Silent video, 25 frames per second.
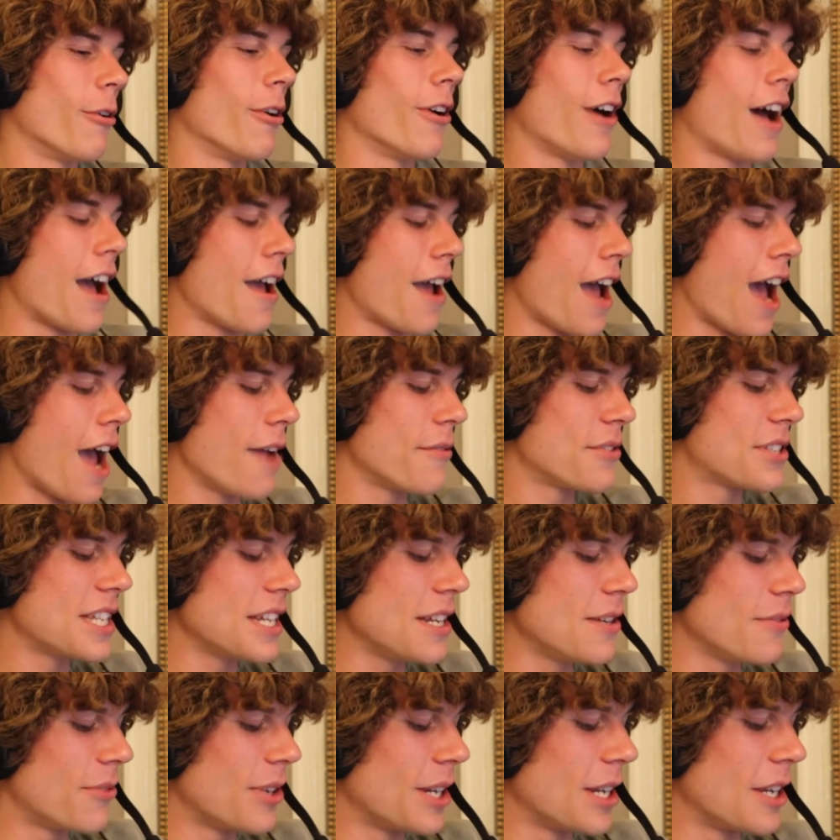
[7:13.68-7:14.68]
well, I've
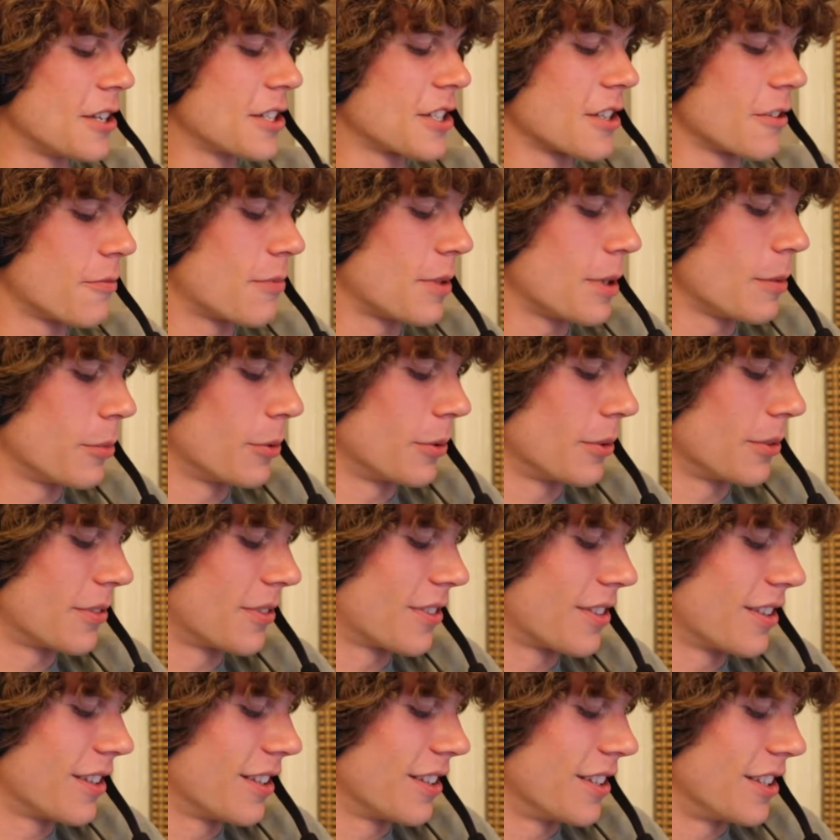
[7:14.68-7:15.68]
seen videos of
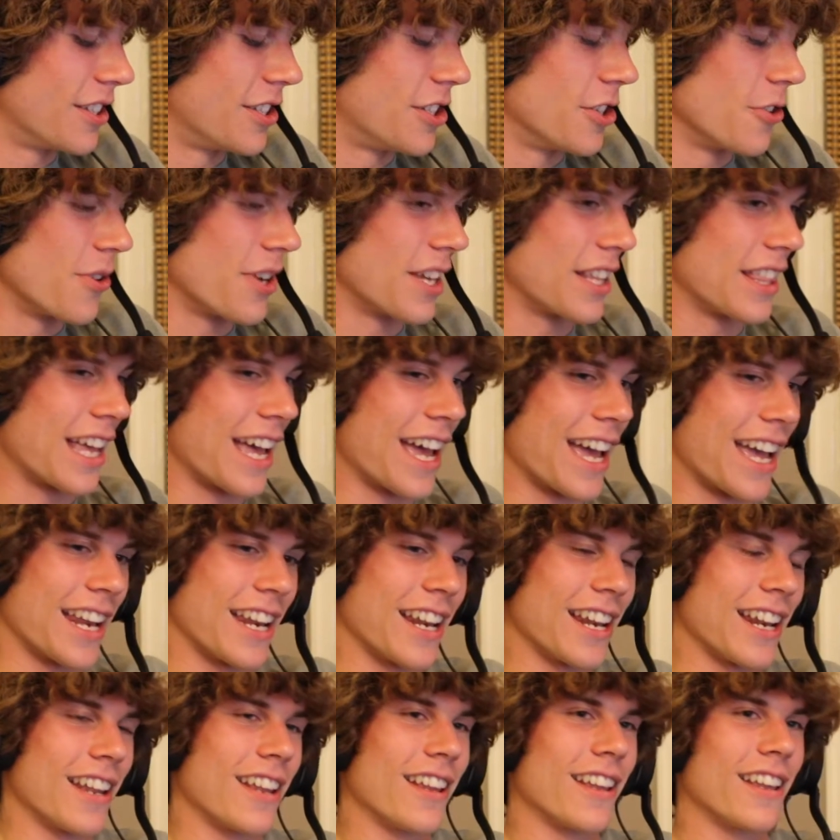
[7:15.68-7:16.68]
people doing
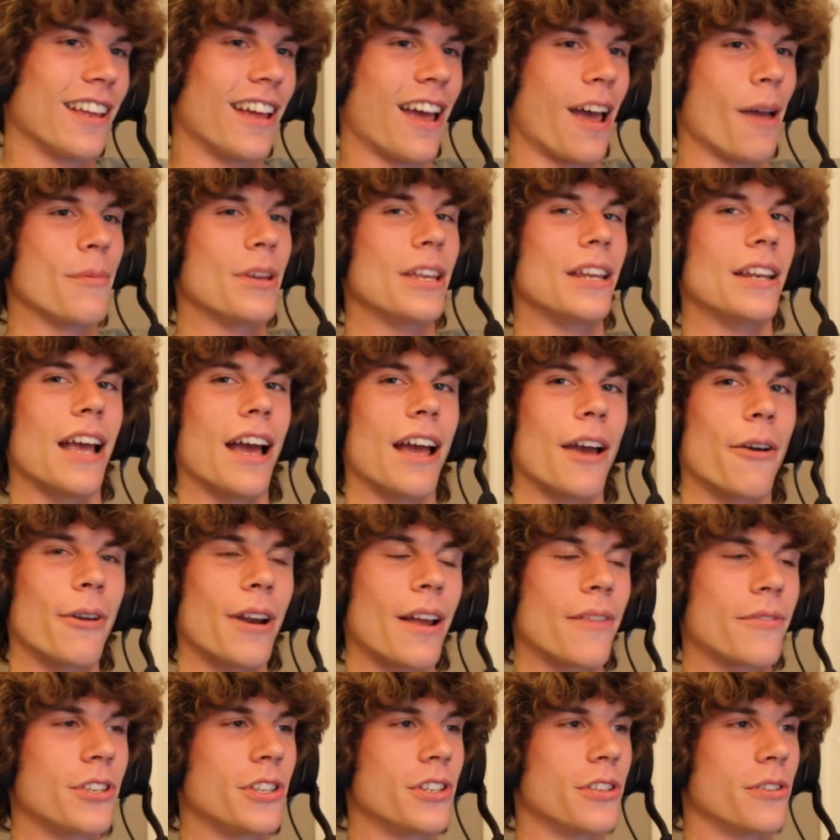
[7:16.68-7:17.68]
that. I mean, I would
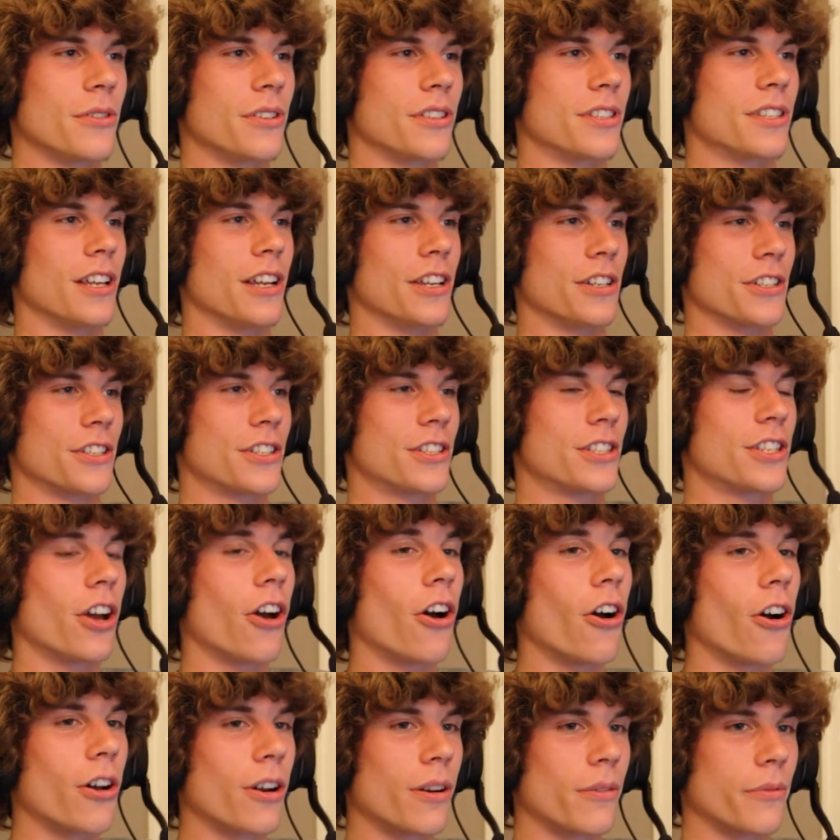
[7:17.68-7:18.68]
have to do a
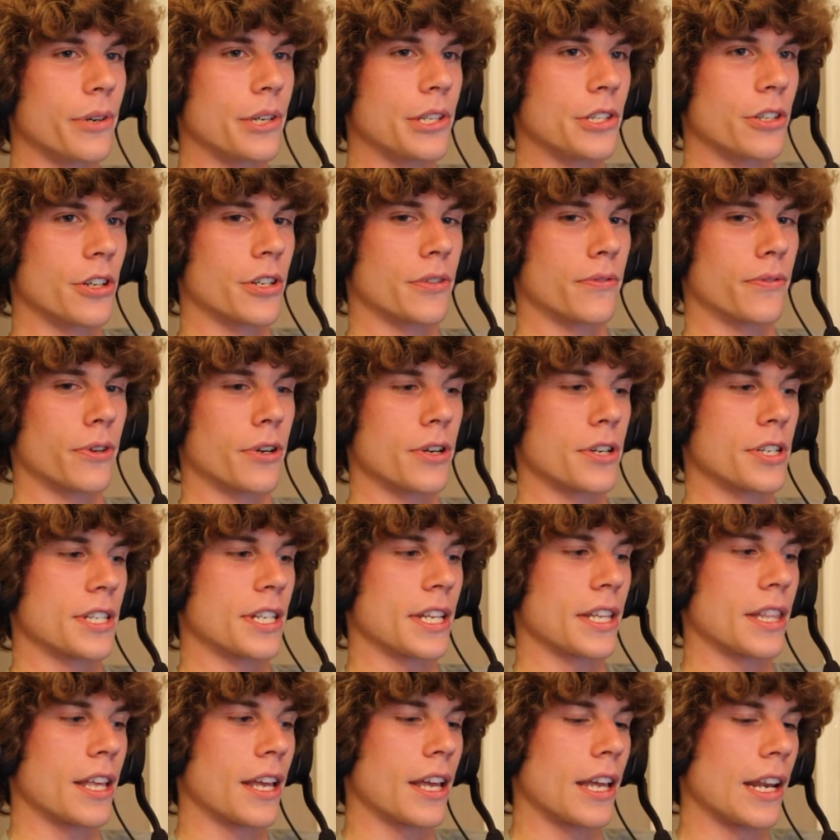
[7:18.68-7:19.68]
ton of research
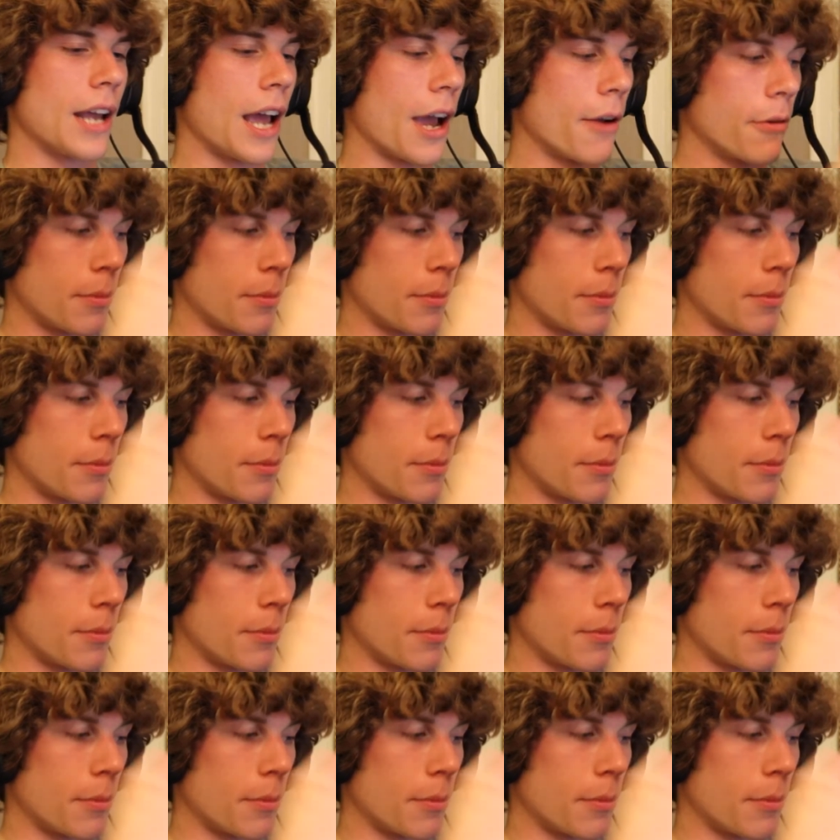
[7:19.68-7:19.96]
first, and then